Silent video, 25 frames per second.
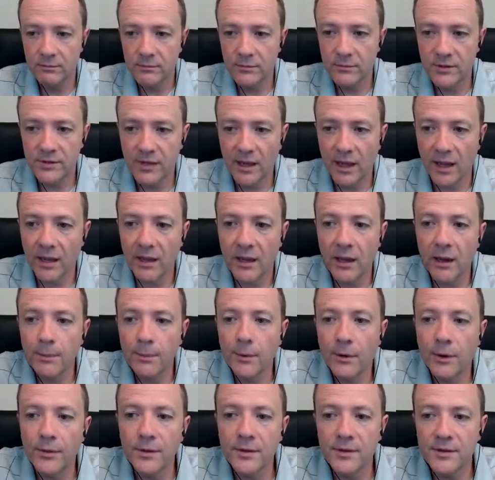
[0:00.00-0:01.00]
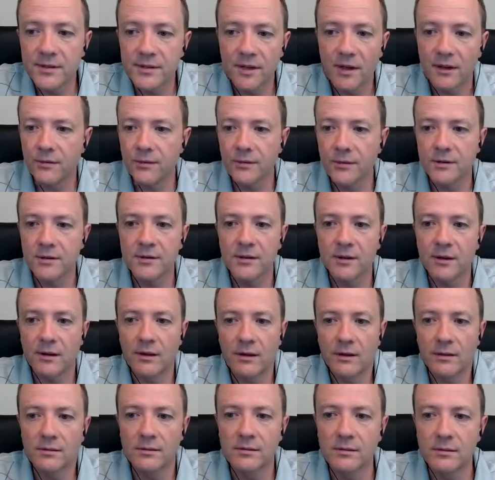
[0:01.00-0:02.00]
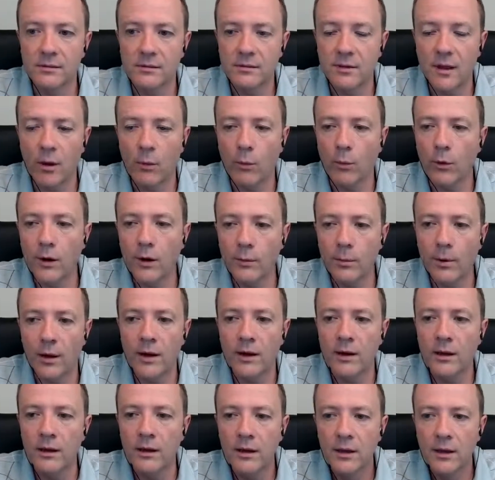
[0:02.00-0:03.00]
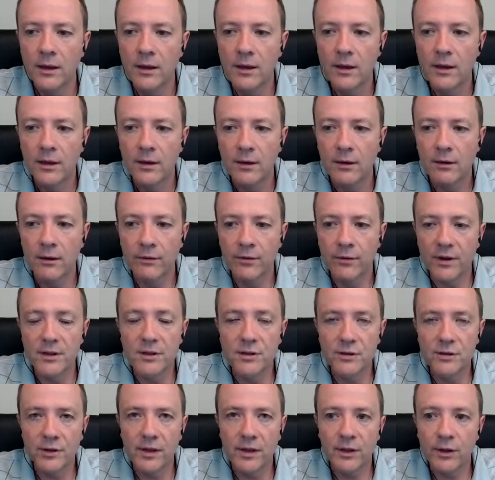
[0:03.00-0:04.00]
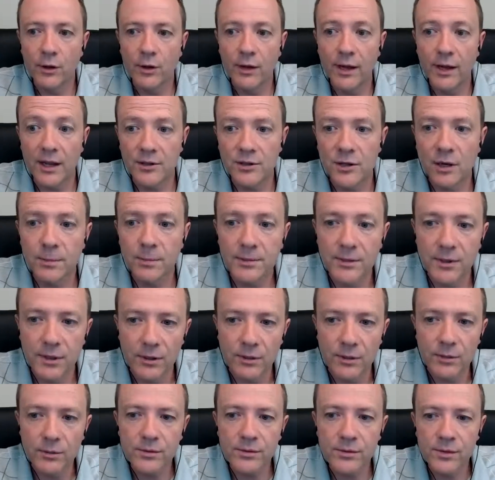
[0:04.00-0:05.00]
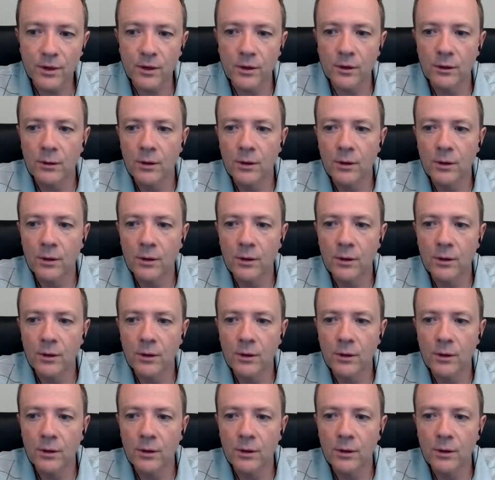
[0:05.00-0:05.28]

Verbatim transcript: staying up on this stuff and you're just like, I'll not worry about it, you know, eventually it could catch up to you. So,